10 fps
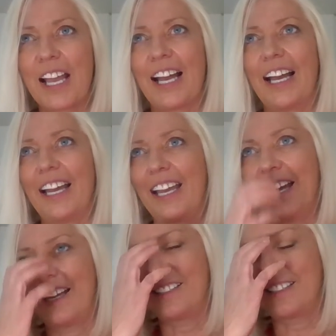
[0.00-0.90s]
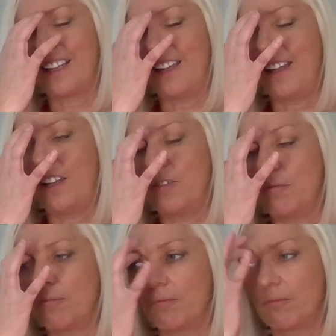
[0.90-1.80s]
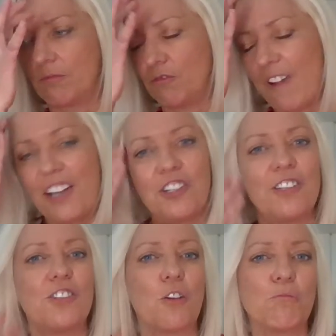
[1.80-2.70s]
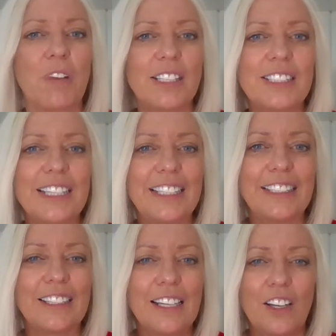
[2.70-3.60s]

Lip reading: I had rashes on my skin,